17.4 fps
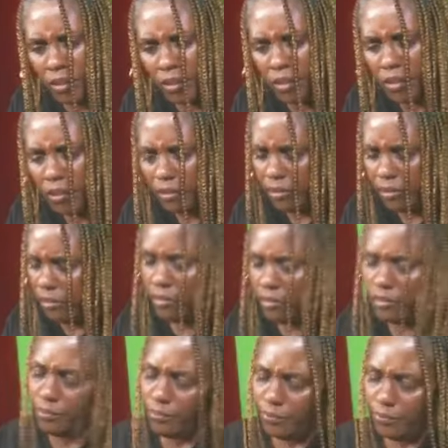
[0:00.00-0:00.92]

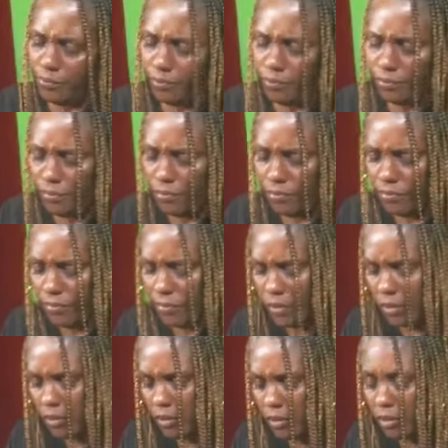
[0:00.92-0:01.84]

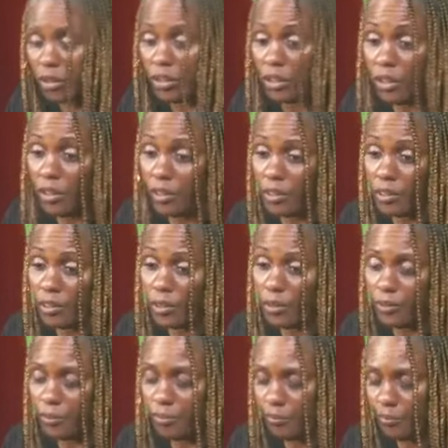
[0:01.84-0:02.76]

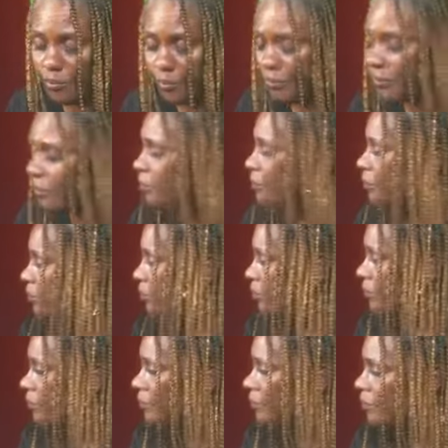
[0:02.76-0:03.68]

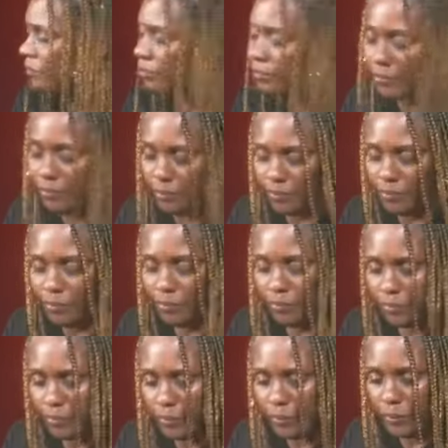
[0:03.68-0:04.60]

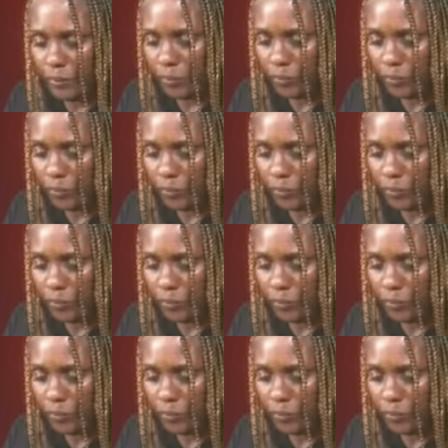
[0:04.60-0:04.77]
(silent)